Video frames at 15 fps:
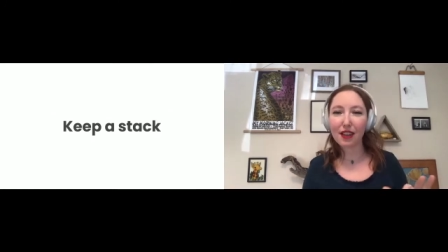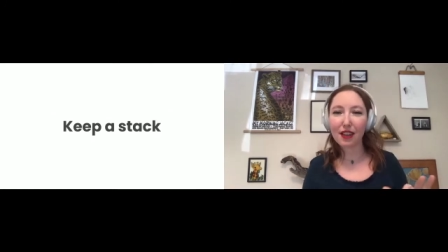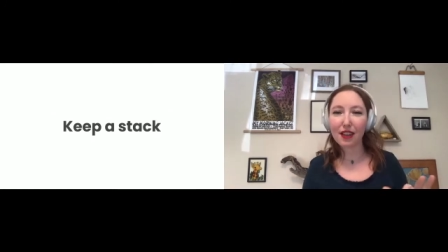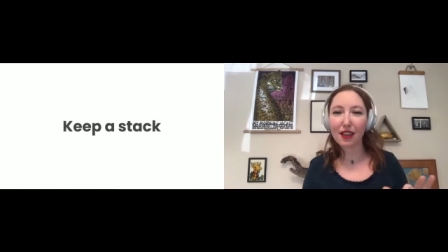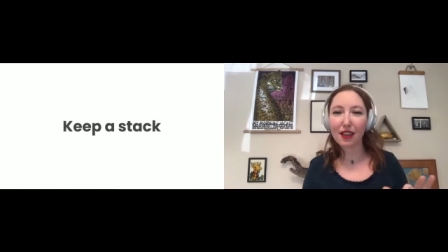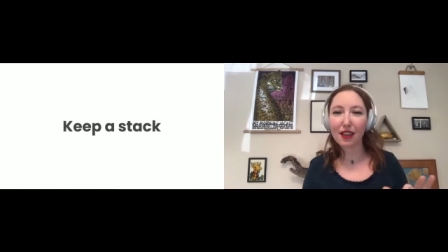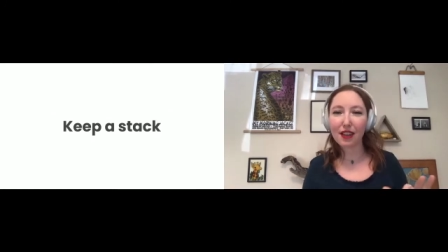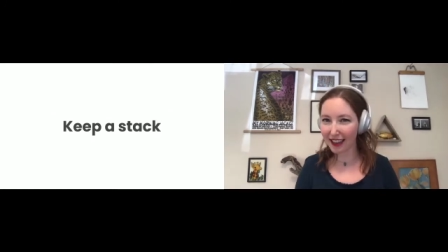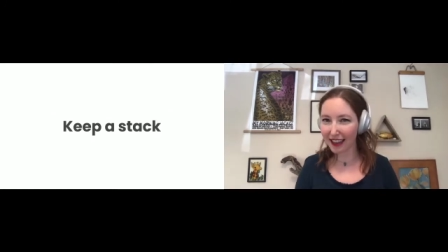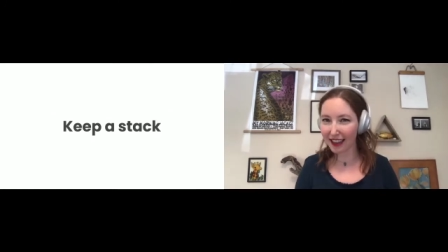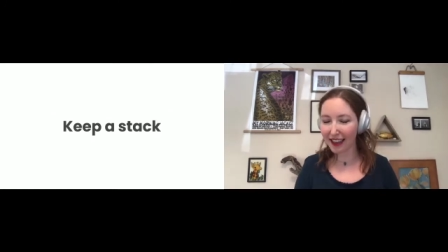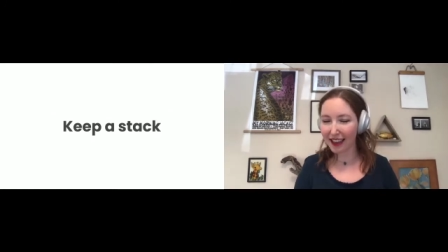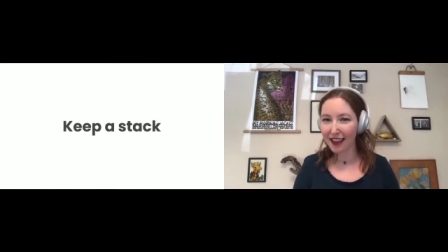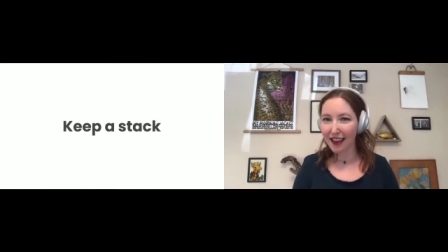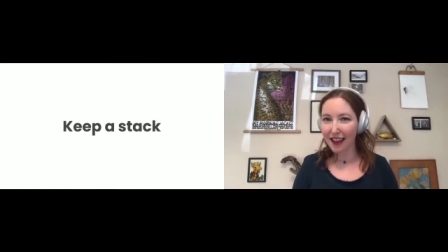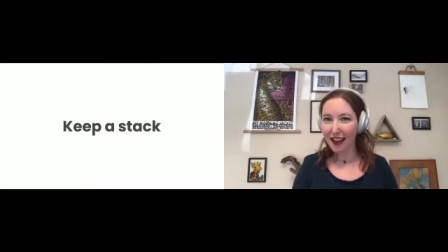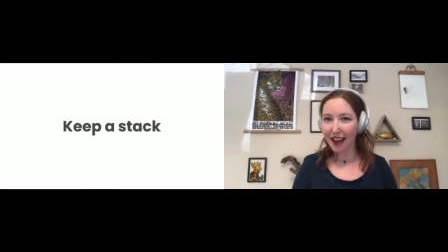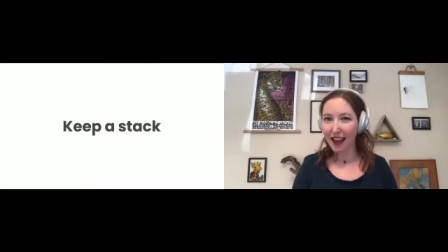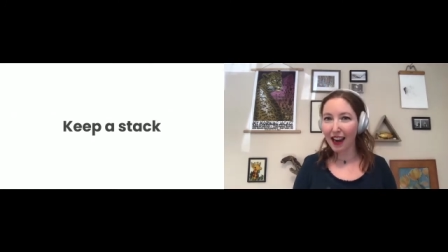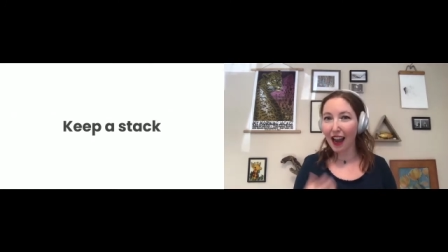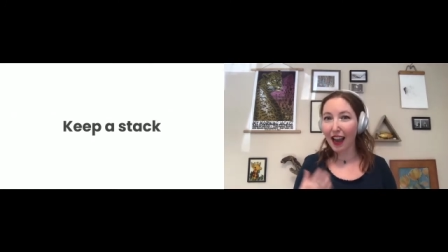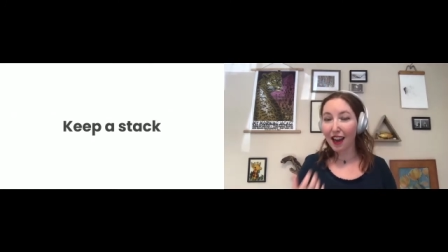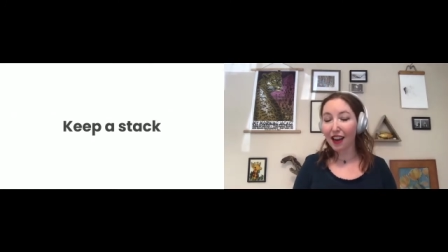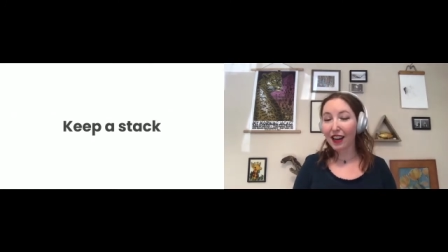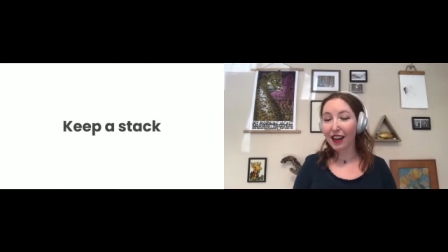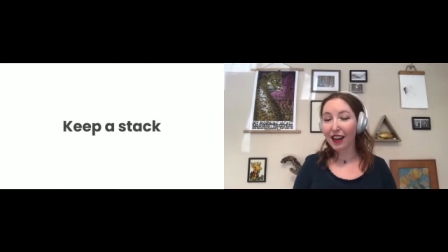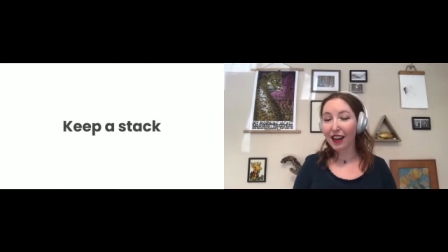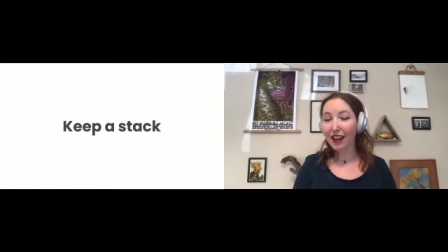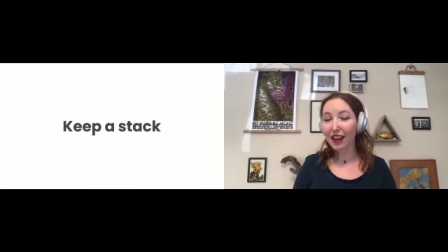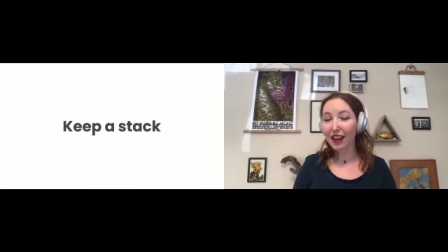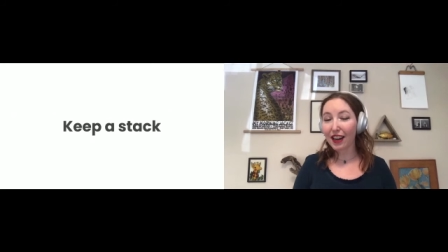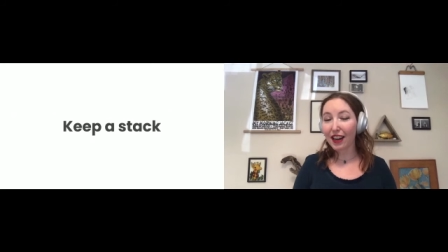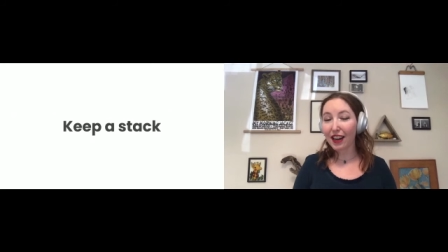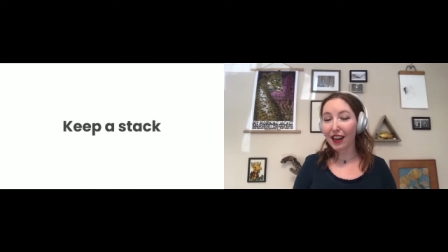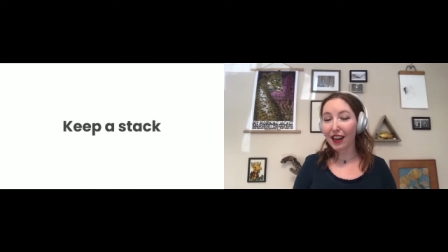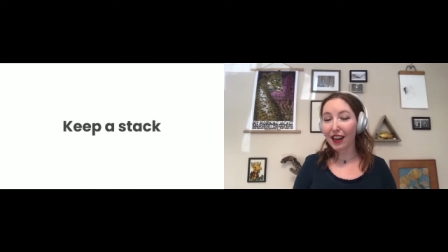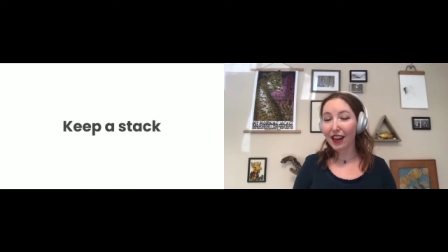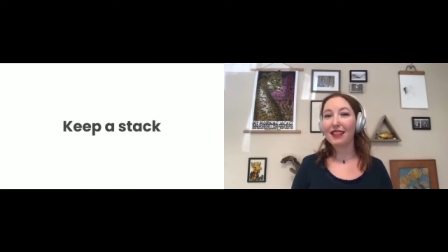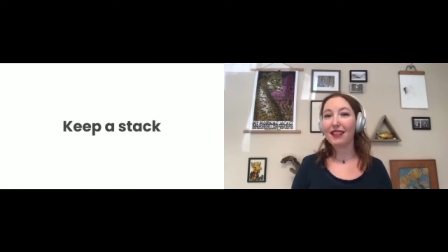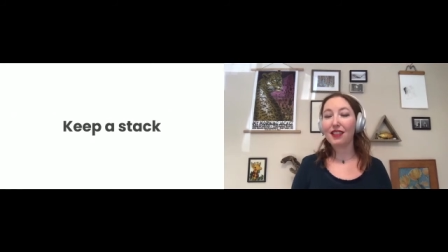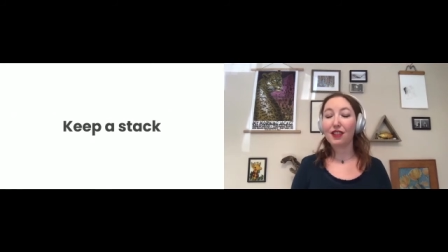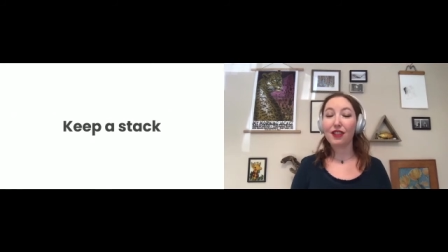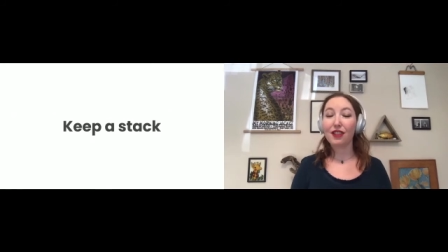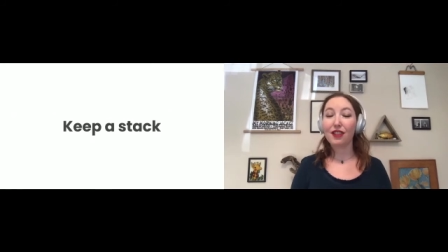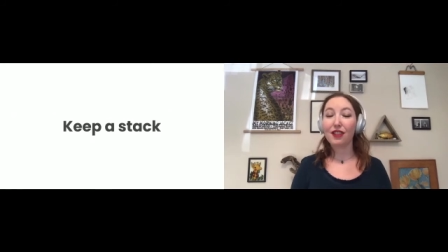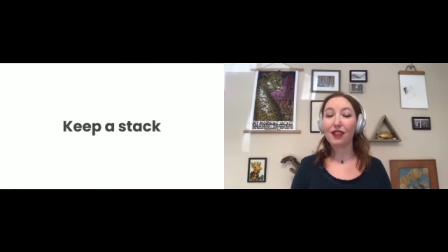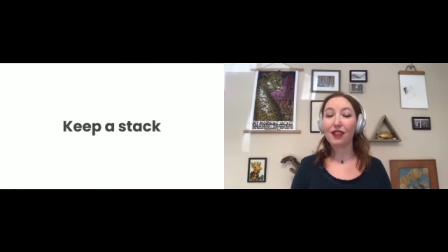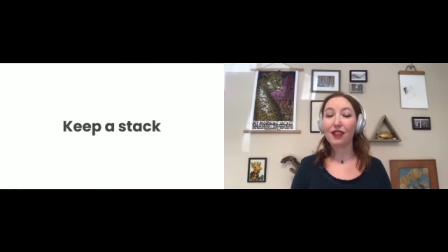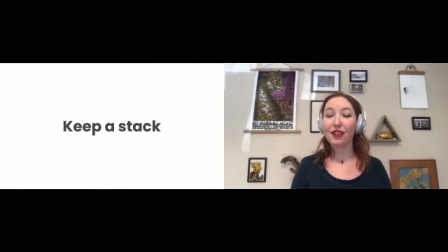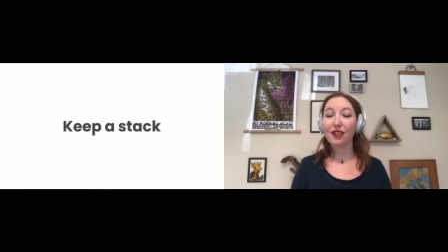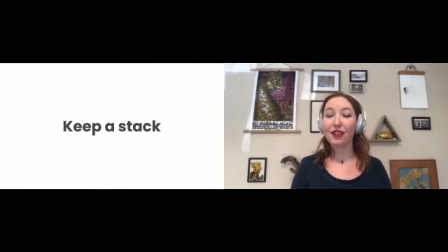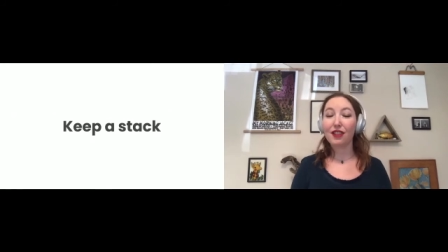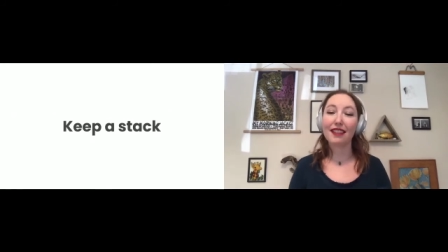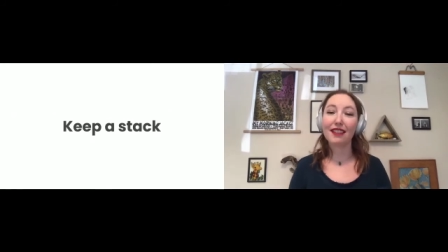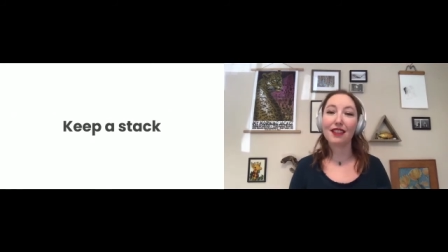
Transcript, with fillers: listening. And I argue that it's because there's no stack.